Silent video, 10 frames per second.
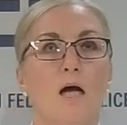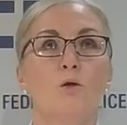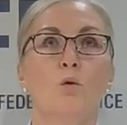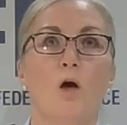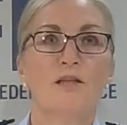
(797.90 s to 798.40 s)

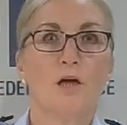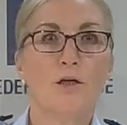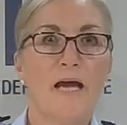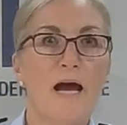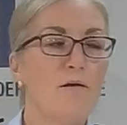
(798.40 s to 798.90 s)
Look, I
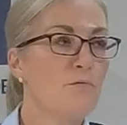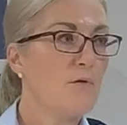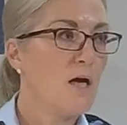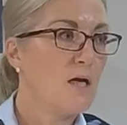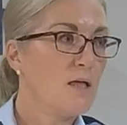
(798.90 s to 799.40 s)
don't have
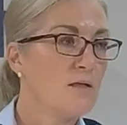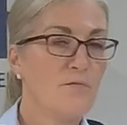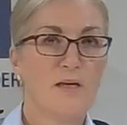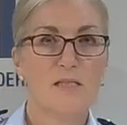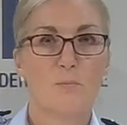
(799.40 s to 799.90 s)
the
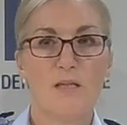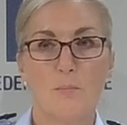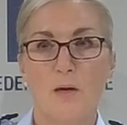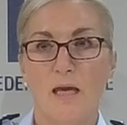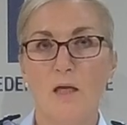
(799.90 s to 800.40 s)
figures with
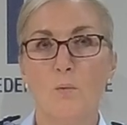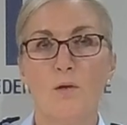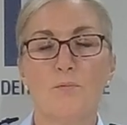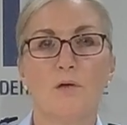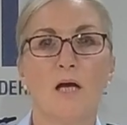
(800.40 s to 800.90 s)
me
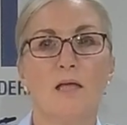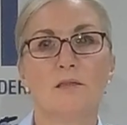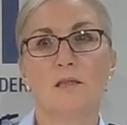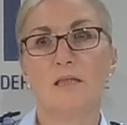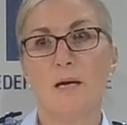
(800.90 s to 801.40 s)
with regard
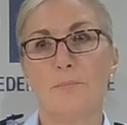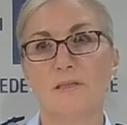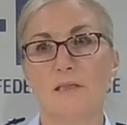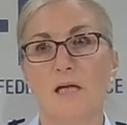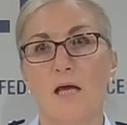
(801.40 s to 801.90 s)
to the
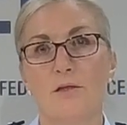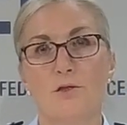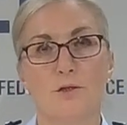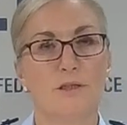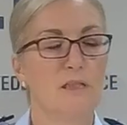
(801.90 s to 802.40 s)
numbers in other
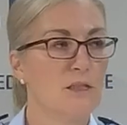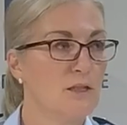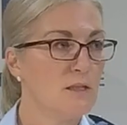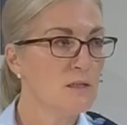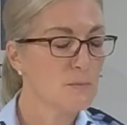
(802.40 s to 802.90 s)

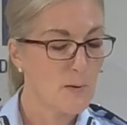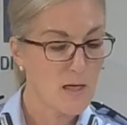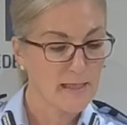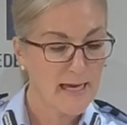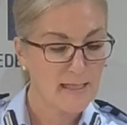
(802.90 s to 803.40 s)
jurisdictions, but
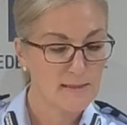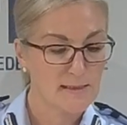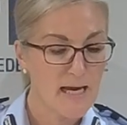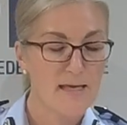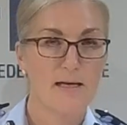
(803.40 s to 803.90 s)
I can
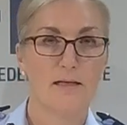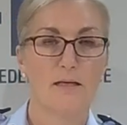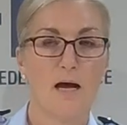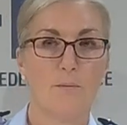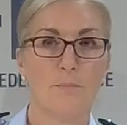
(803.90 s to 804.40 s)
say that
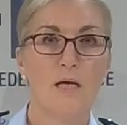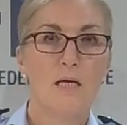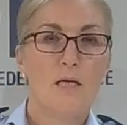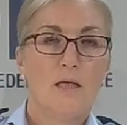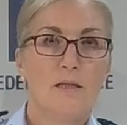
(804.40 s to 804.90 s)

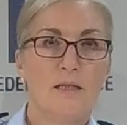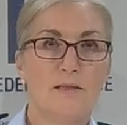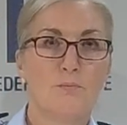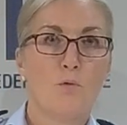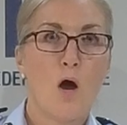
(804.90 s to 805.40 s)

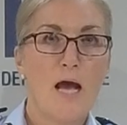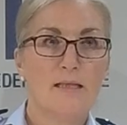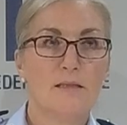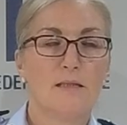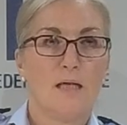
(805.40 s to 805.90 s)
this
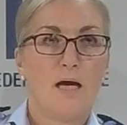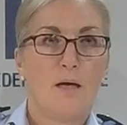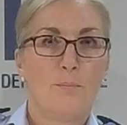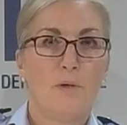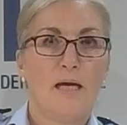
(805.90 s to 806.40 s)
rise
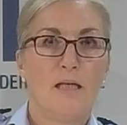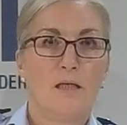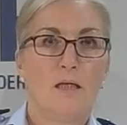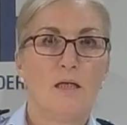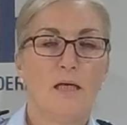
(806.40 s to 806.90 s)

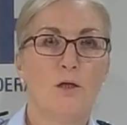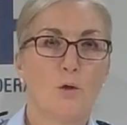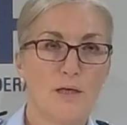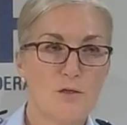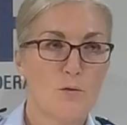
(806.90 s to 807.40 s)
in
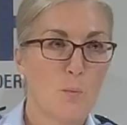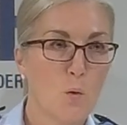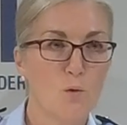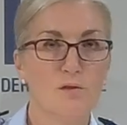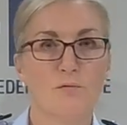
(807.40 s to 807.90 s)
increased
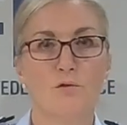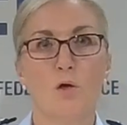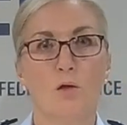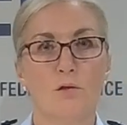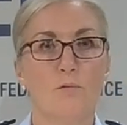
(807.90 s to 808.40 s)
reports
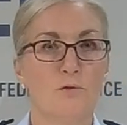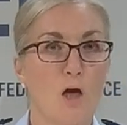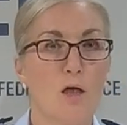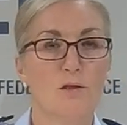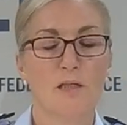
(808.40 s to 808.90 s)
of
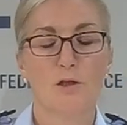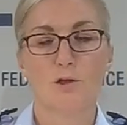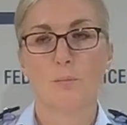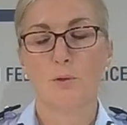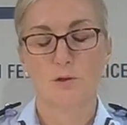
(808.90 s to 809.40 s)
child
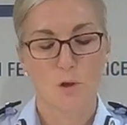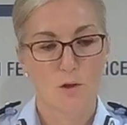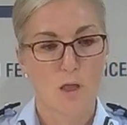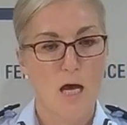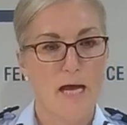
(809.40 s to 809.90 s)
sexual abuse
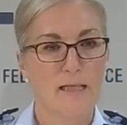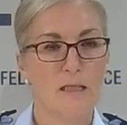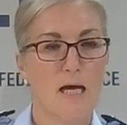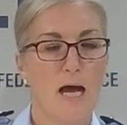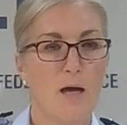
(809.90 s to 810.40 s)
online